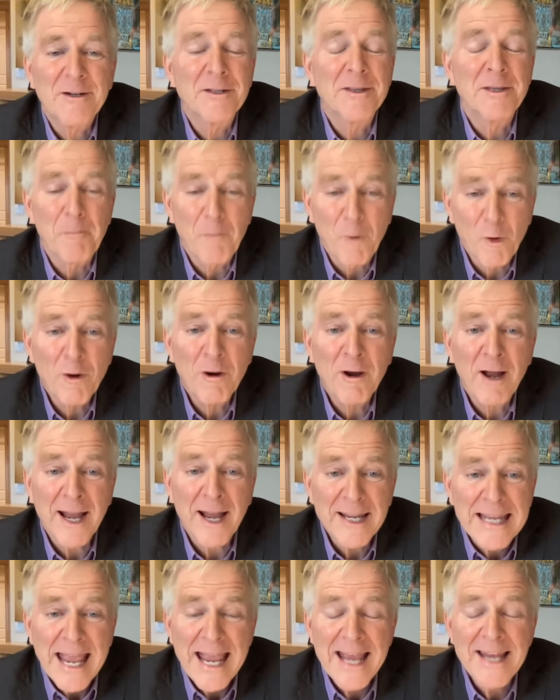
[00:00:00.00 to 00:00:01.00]
and the more I
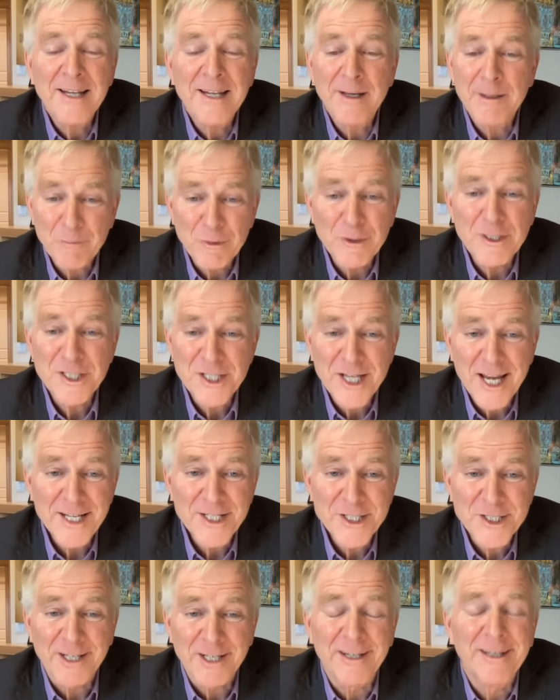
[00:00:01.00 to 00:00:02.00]
gain an
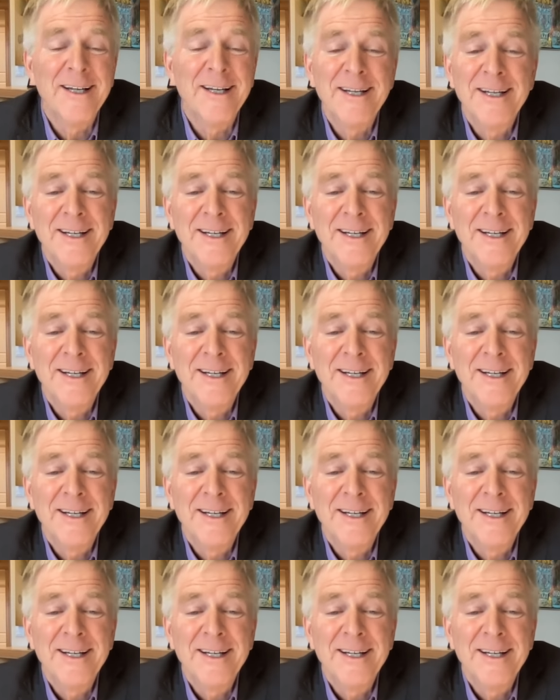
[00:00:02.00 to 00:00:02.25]
appreciation